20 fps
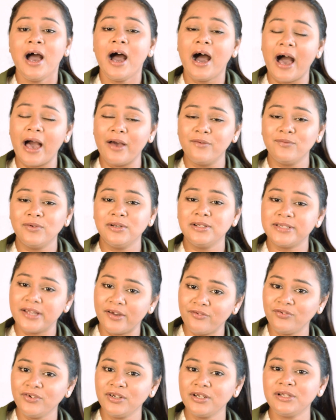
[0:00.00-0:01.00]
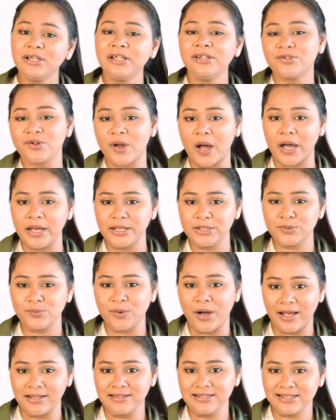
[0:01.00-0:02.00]
I will definitely try to
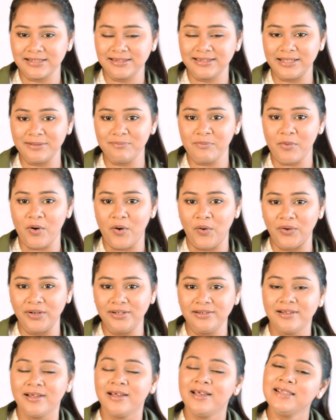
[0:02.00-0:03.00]
answer them all.